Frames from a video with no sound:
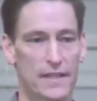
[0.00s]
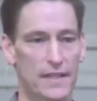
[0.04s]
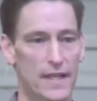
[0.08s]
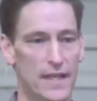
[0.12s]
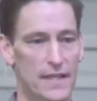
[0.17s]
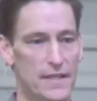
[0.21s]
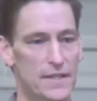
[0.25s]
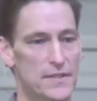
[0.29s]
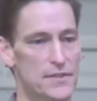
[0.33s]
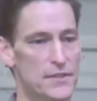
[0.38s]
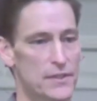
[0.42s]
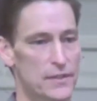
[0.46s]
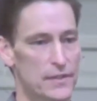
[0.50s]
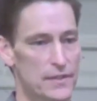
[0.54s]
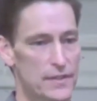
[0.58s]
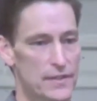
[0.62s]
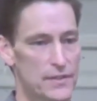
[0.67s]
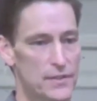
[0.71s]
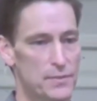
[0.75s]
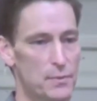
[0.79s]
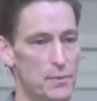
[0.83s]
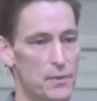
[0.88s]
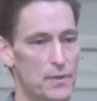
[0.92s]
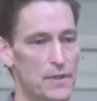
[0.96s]
not necessarily
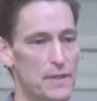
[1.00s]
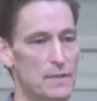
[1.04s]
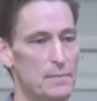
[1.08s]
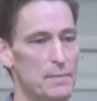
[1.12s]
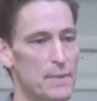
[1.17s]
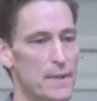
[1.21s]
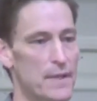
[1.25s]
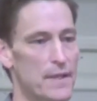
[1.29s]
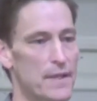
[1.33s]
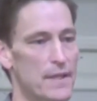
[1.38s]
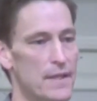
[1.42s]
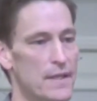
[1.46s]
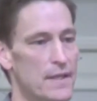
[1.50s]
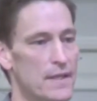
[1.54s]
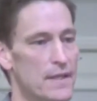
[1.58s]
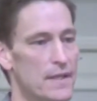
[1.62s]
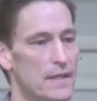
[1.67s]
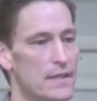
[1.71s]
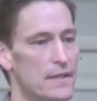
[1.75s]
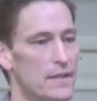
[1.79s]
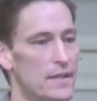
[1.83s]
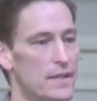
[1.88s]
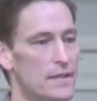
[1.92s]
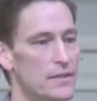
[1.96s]
this morning, but
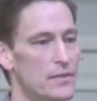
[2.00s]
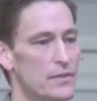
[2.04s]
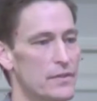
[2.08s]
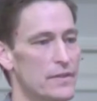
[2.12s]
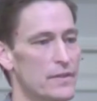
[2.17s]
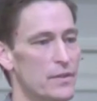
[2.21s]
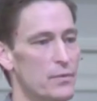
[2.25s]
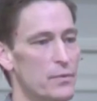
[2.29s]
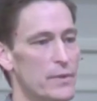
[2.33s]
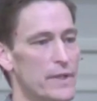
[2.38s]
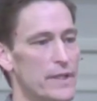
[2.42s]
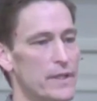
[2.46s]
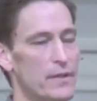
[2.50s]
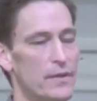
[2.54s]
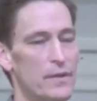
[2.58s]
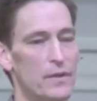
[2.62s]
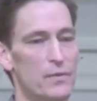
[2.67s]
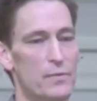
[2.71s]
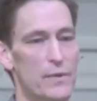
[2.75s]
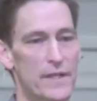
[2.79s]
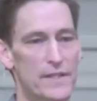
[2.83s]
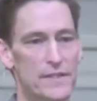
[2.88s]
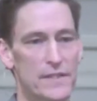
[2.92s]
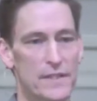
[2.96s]
during the week or in
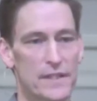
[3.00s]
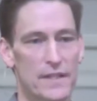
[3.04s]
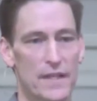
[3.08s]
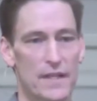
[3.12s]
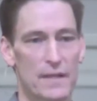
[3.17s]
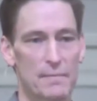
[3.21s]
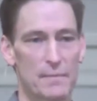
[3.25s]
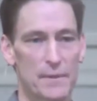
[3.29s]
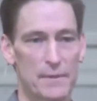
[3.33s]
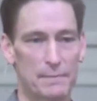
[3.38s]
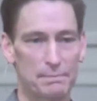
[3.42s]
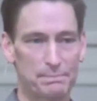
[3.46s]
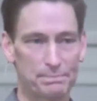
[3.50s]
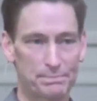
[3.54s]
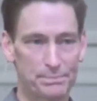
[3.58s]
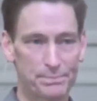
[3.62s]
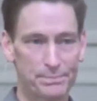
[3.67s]
weeks to come. And